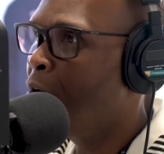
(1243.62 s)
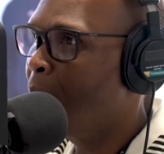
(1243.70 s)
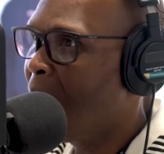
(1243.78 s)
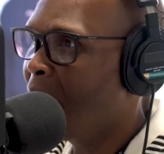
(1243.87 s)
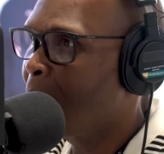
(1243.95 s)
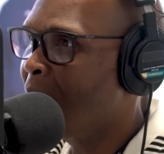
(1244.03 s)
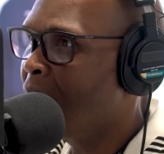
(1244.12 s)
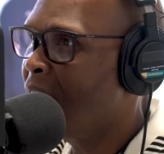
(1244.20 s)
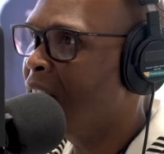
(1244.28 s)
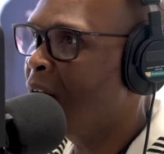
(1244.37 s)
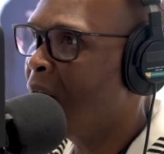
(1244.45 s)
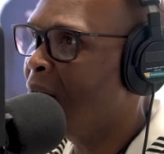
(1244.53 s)
going to make it, but
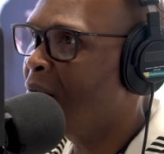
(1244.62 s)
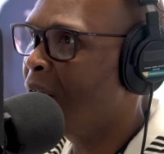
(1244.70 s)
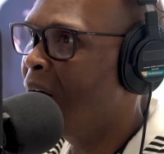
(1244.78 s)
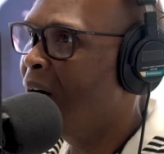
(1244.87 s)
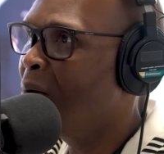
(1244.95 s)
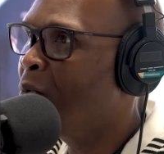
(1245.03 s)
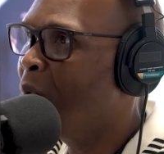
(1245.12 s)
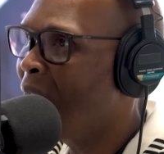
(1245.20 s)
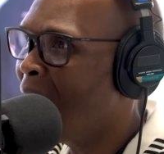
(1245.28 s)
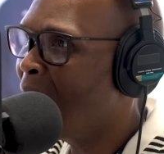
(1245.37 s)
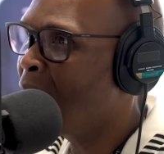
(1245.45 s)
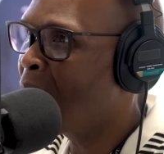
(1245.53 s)
is there ever a
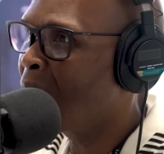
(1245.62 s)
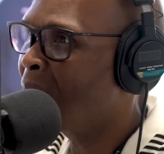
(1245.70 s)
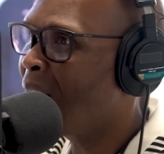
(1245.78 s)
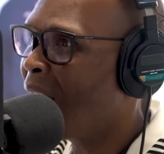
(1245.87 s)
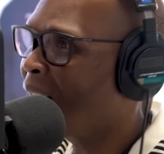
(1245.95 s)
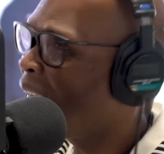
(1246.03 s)
win or like,